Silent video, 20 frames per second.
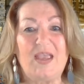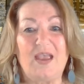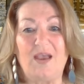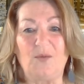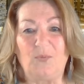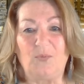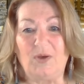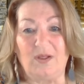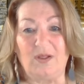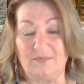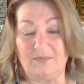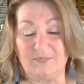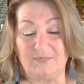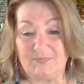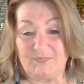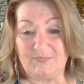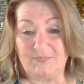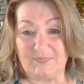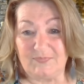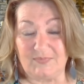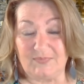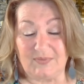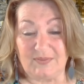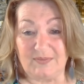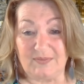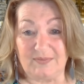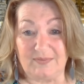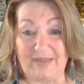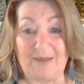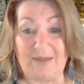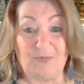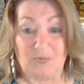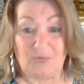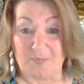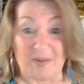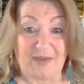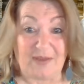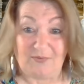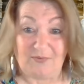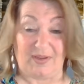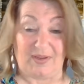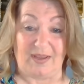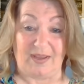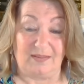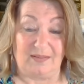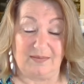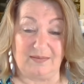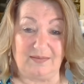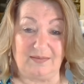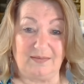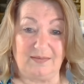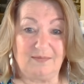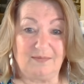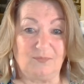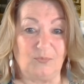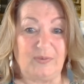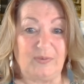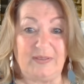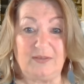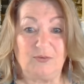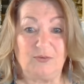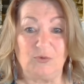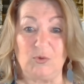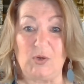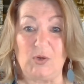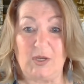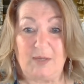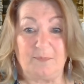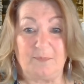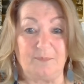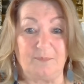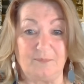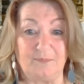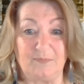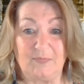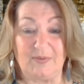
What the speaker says: Well, that was my reality. We grew up